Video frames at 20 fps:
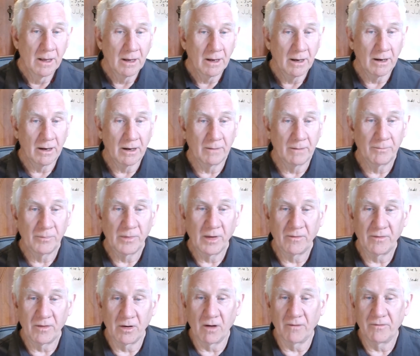
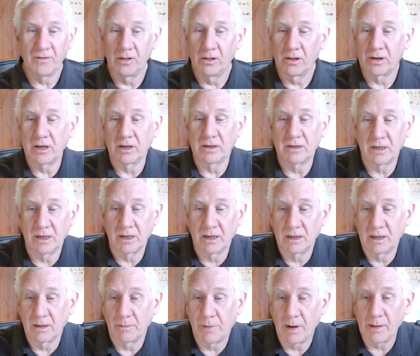If you look at
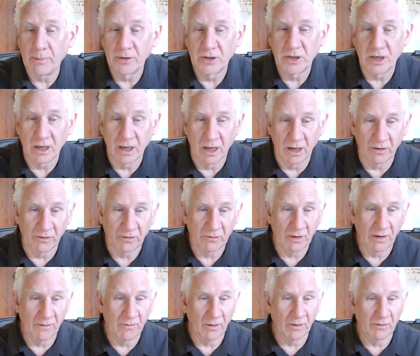the publishing
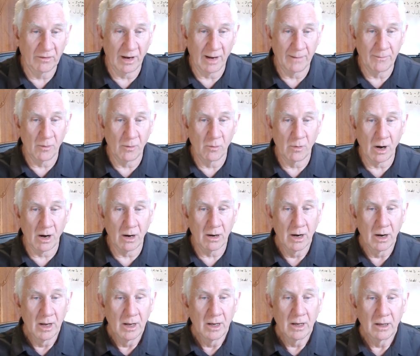industry, for example, where
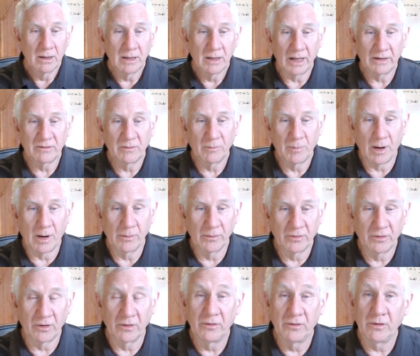lots of
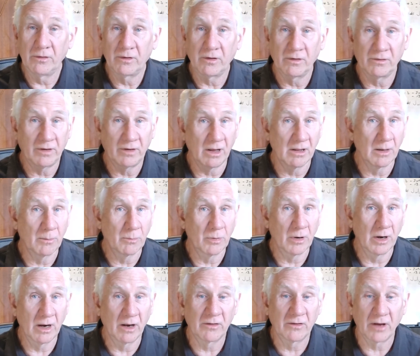publishers used to sell and
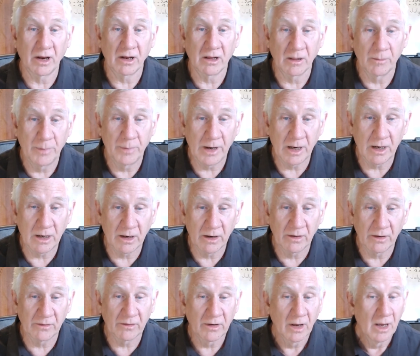print
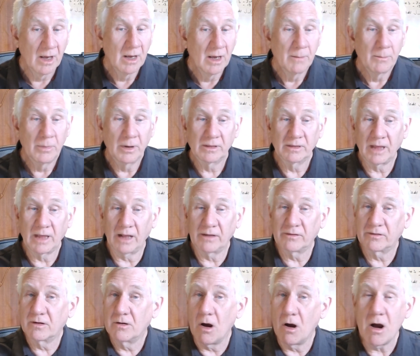encyclopedias, but
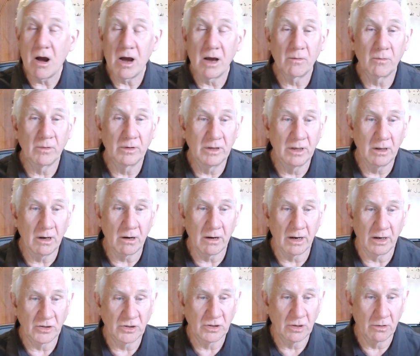that's gone when the
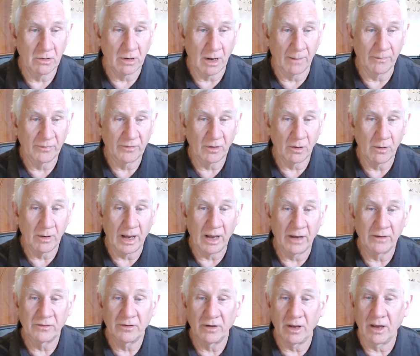internet showed up. So
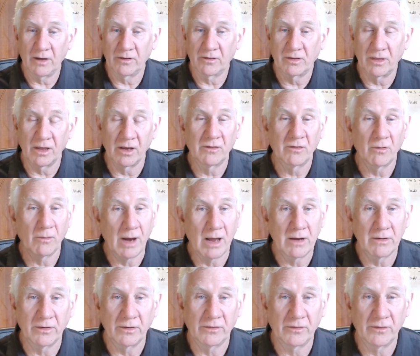as things
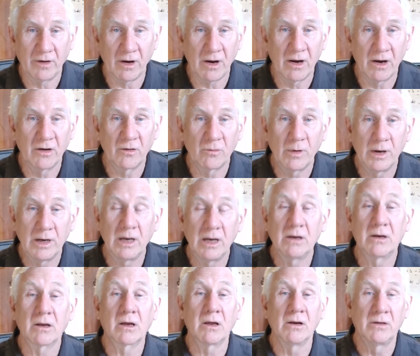around us change, we
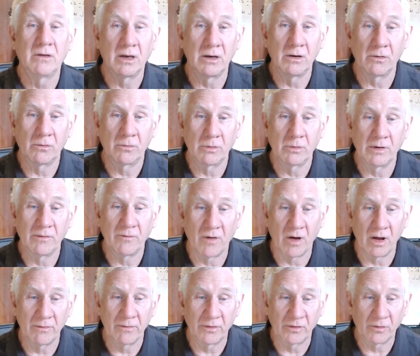need to continue to
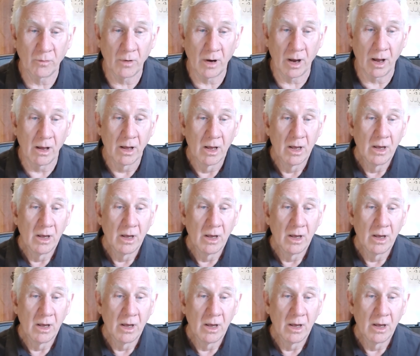evolve as well.